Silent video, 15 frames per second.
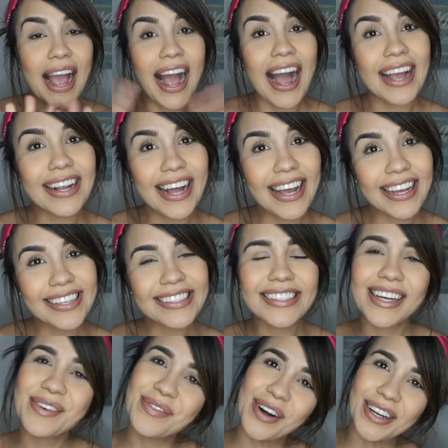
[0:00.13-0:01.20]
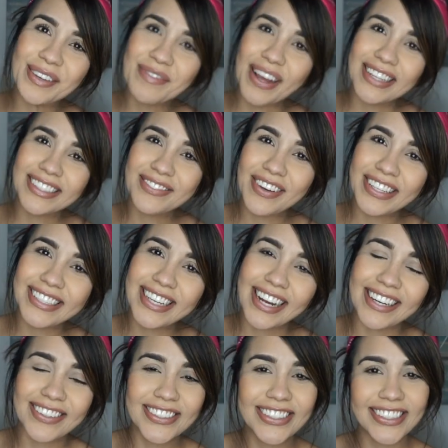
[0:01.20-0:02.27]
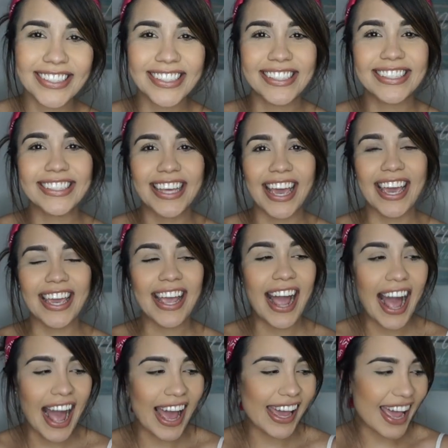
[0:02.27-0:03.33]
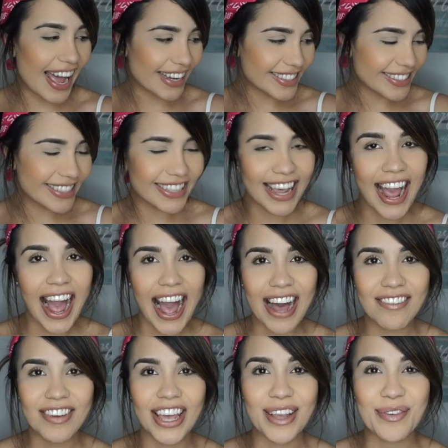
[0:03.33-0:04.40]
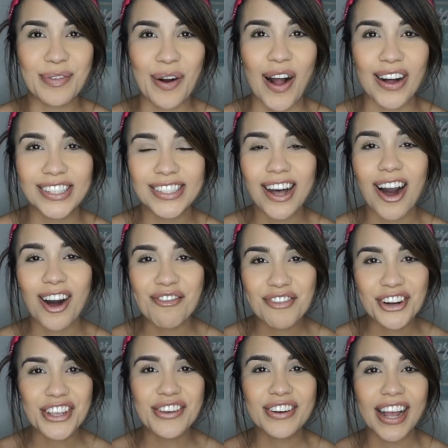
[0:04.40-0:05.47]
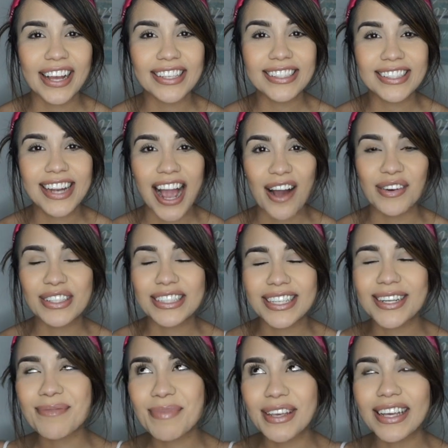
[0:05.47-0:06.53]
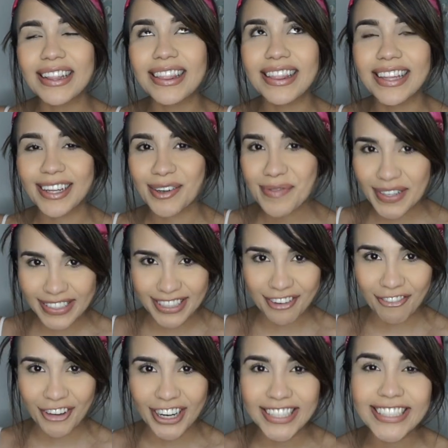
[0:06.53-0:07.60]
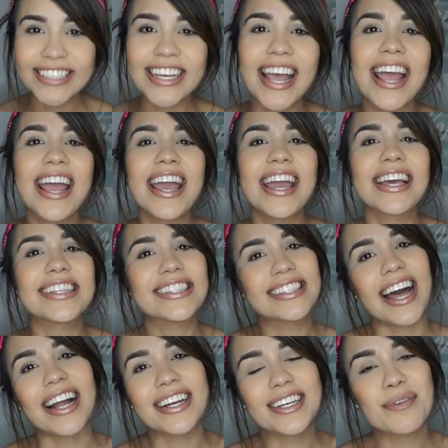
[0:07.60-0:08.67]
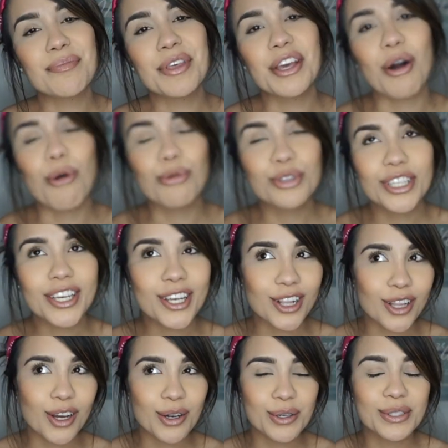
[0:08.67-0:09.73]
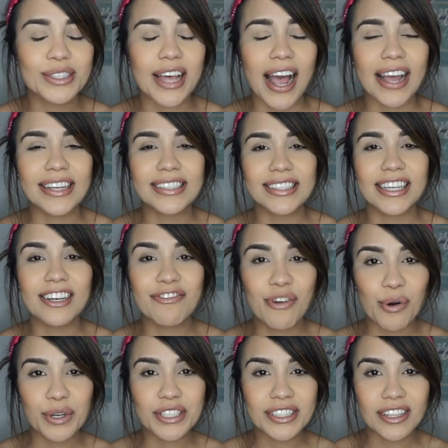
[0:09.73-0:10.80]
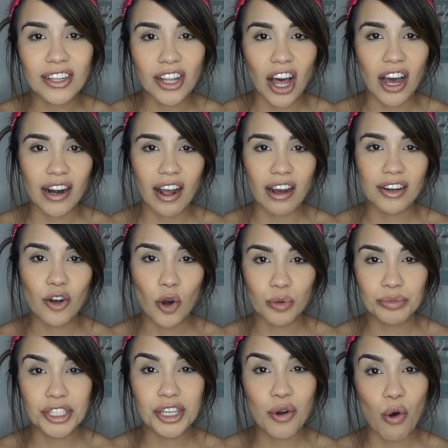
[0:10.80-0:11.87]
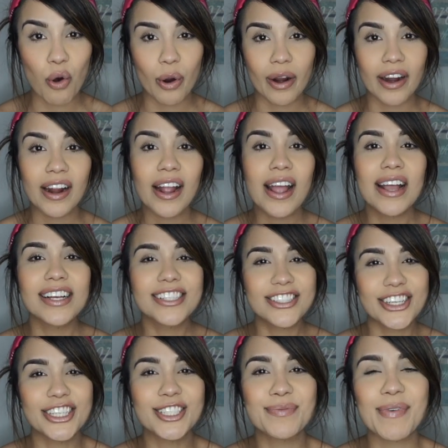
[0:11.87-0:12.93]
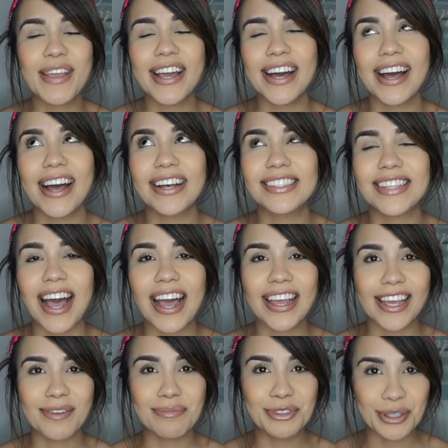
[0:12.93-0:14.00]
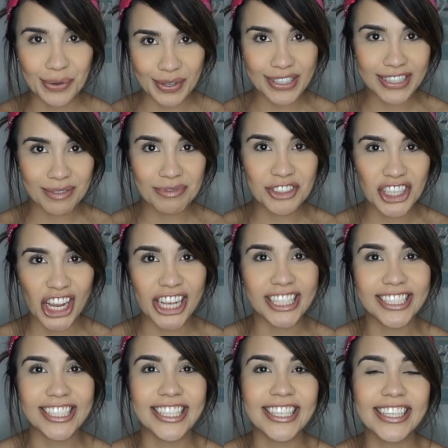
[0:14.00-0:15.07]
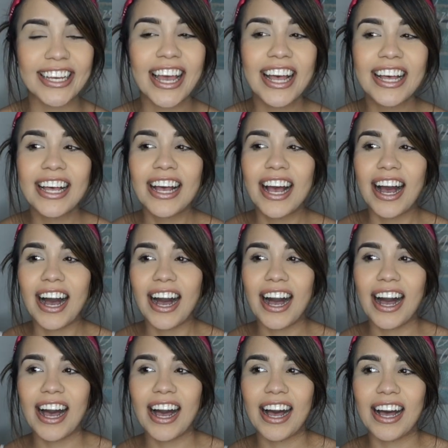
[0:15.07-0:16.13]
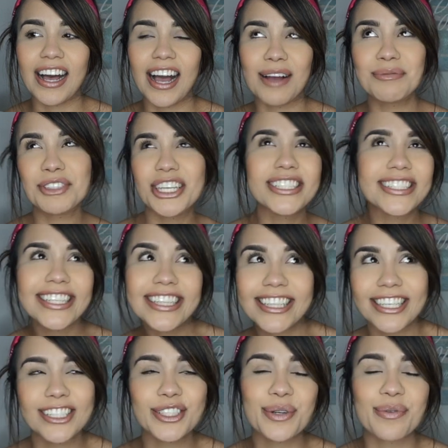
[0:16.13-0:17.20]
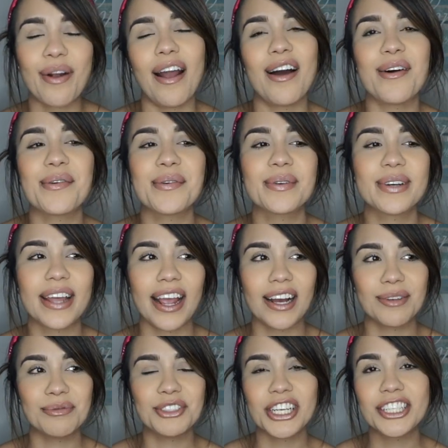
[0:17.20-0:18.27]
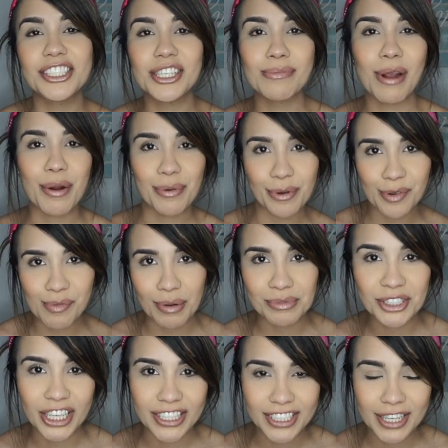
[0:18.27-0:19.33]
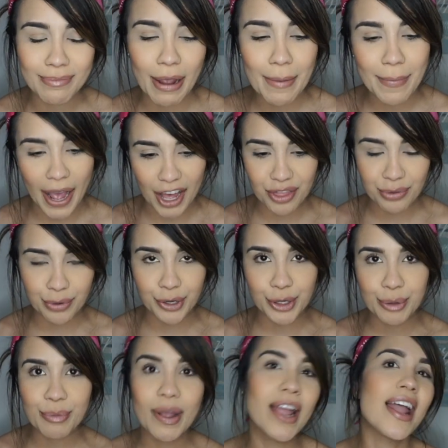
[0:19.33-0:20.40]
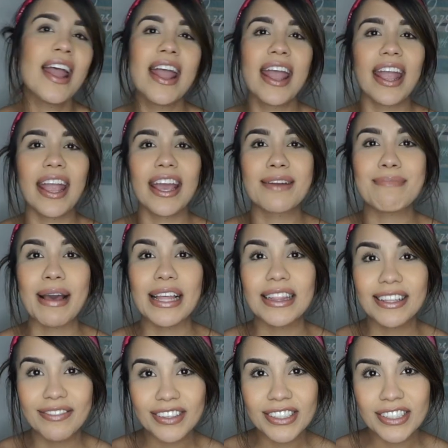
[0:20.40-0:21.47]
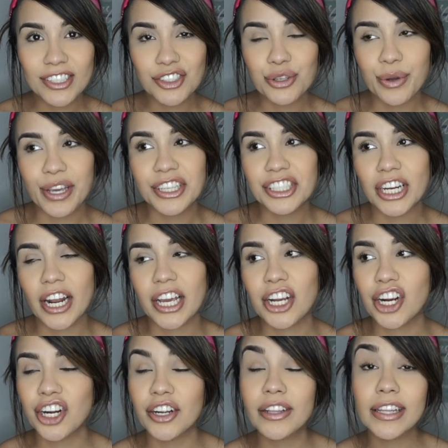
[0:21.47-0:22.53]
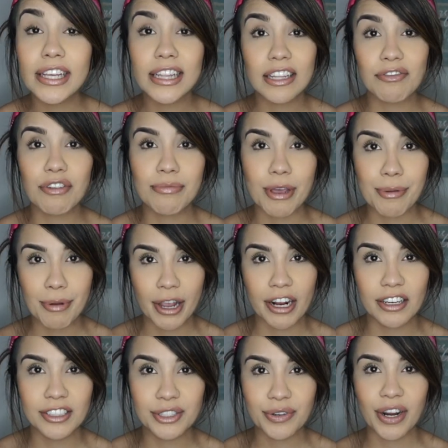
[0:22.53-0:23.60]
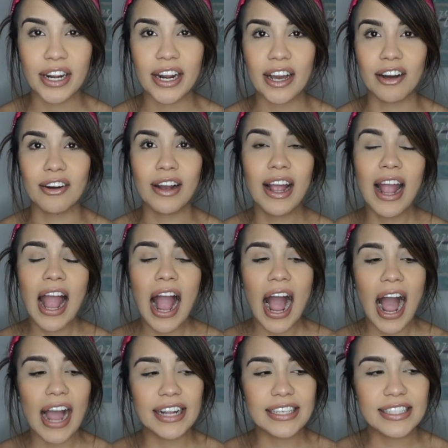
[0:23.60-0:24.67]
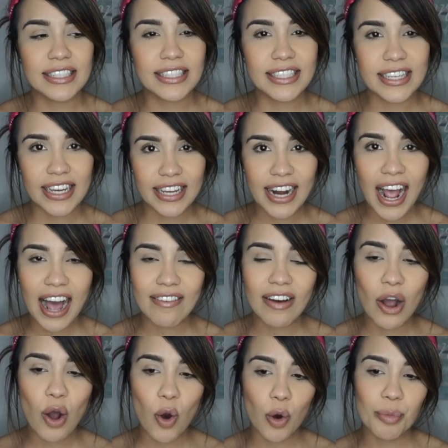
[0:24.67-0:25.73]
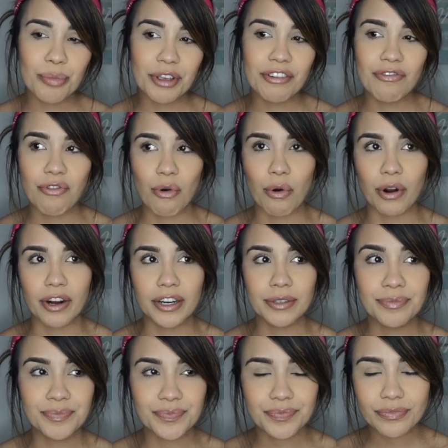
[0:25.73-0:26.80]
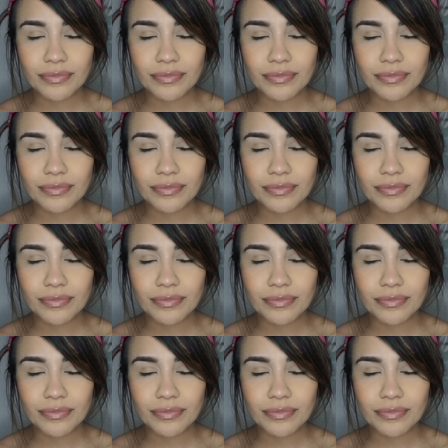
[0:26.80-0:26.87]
Hi guys, and welcome back to my channel. So today I actually have a Ross haul for you guys. Now it's gonna be a little bit different. It's not gonna be only clothes. I did focus a lot on home decor just because I am doing some changing. I'm changing things around. I'm changing my room, I'm changing my bathroom and my living situation. I currently live with my parents right now. I did have a home before